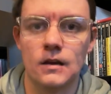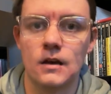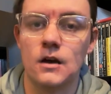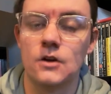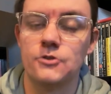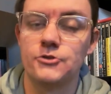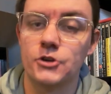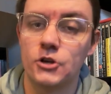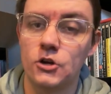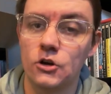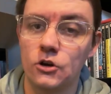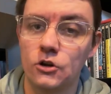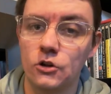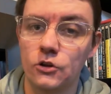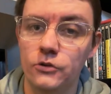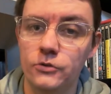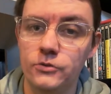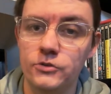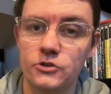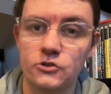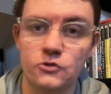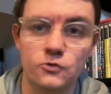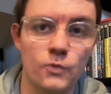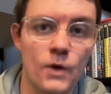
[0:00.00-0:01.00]
To conclude,
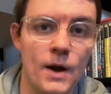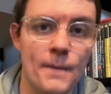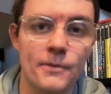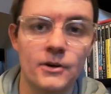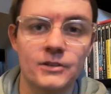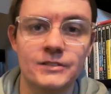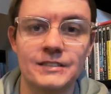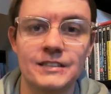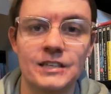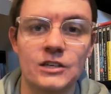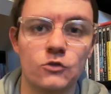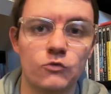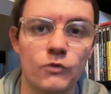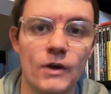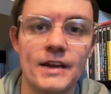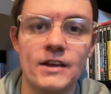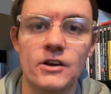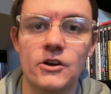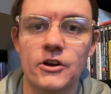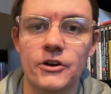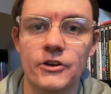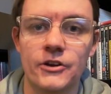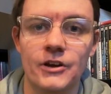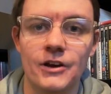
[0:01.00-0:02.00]
Swagbucks is a great
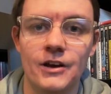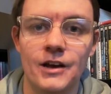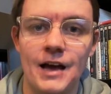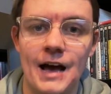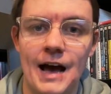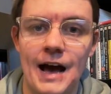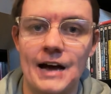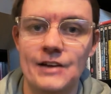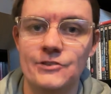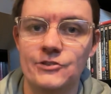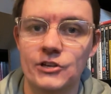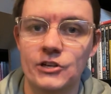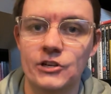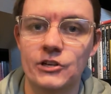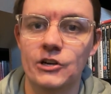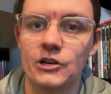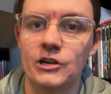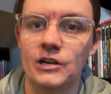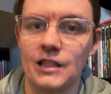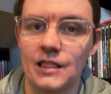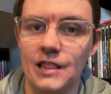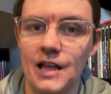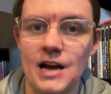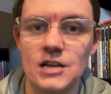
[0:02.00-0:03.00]
earner and you can earn
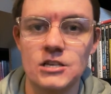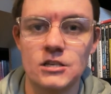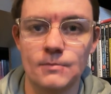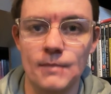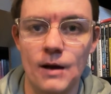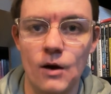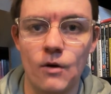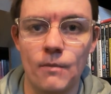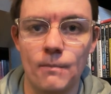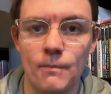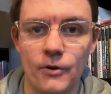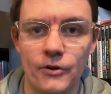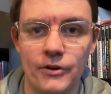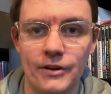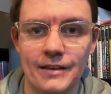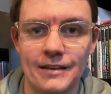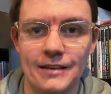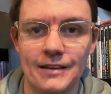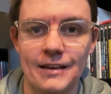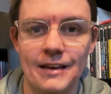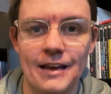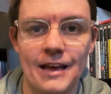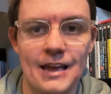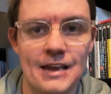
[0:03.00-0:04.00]
a large amount of money
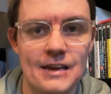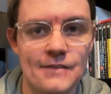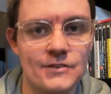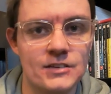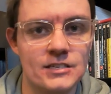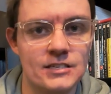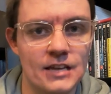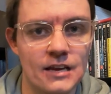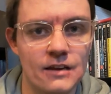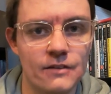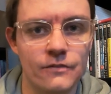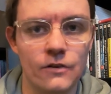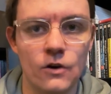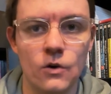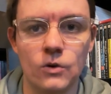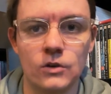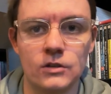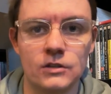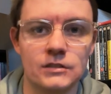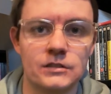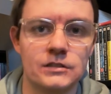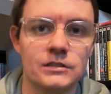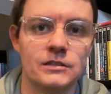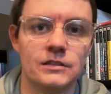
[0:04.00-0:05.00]
if you stay
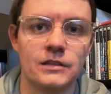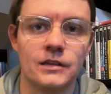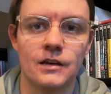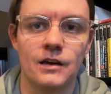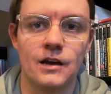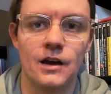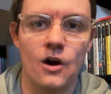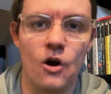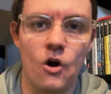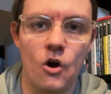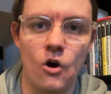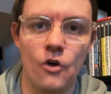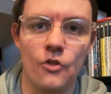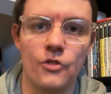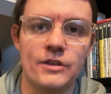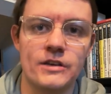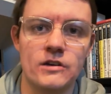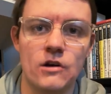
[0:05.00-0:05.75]
focused on the